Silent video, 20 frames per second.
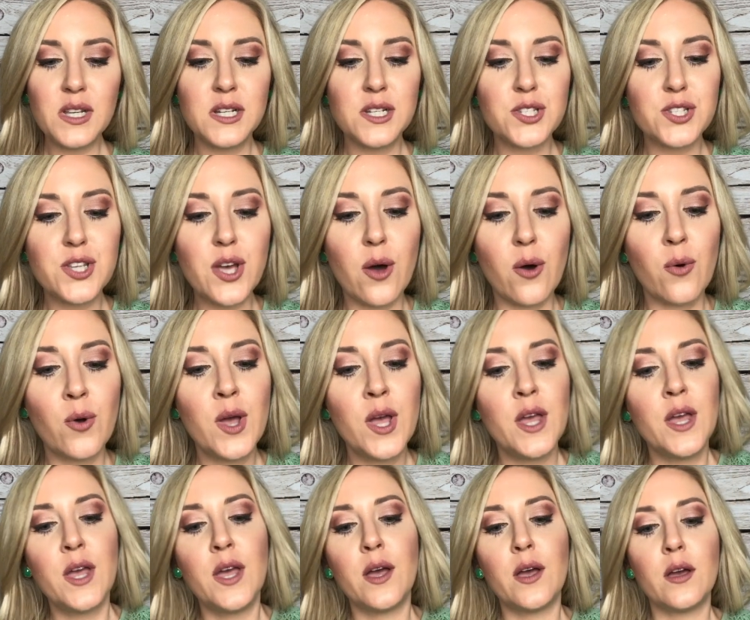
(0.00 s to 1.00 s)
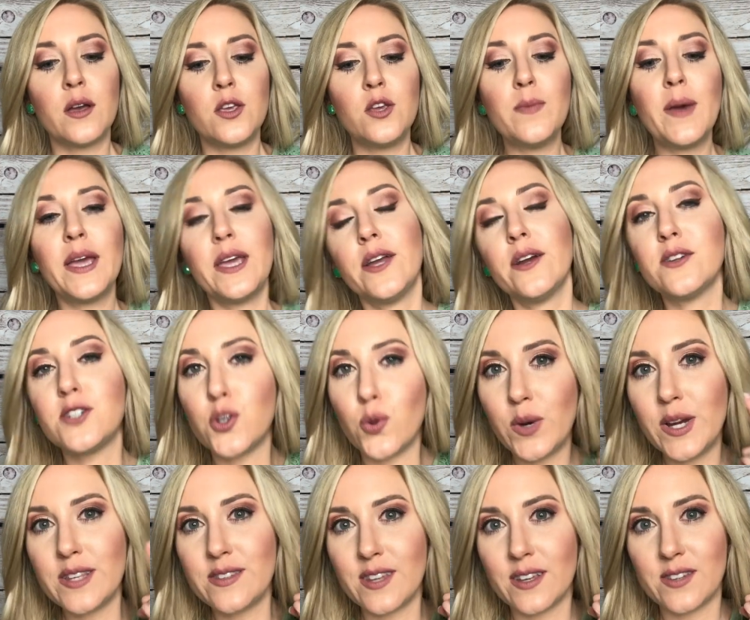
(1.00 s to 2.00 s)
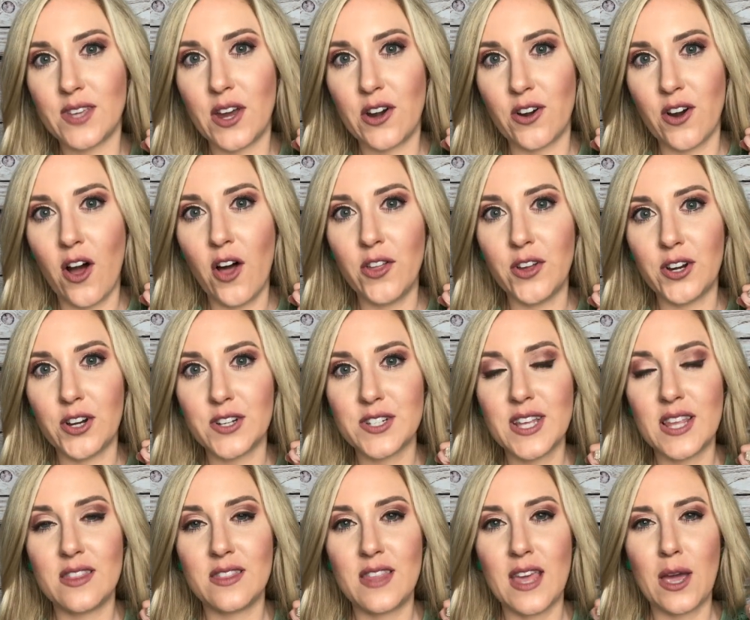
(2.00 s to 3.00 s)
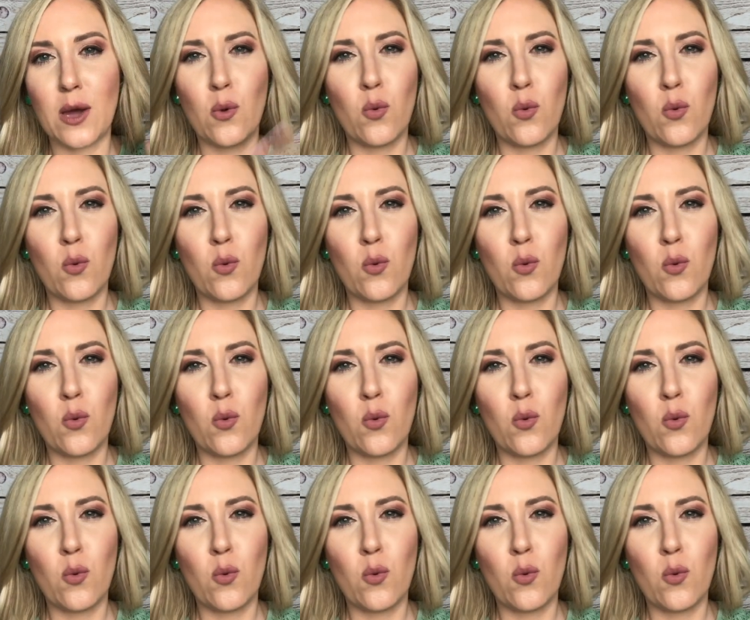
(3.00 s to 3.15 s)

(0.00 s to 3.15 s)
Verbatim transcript: So you might hear $2,600 and think,